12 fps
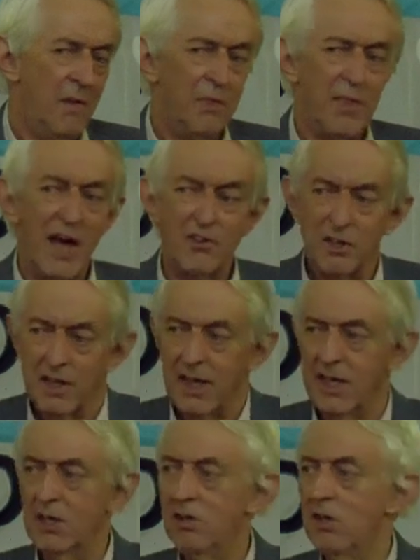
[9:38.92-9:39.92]
That
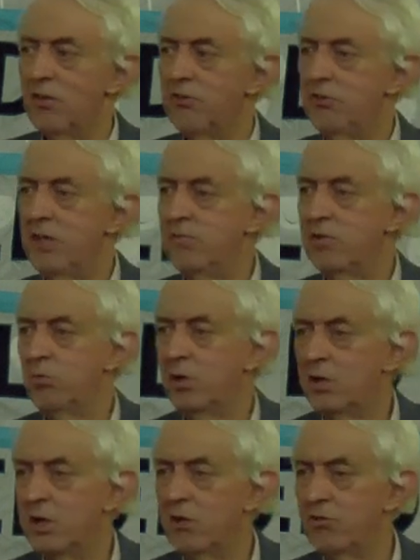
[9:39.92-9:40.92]
again seemed to
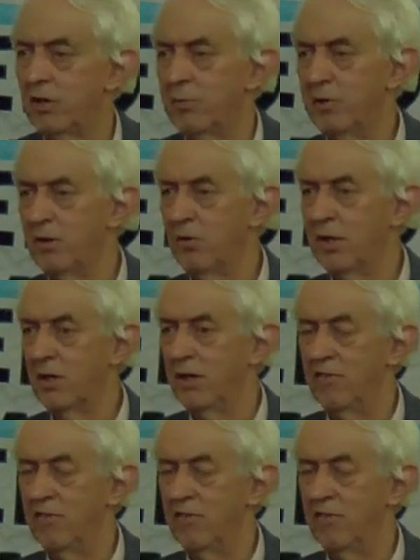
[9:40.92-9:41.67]
work incredibly quickly.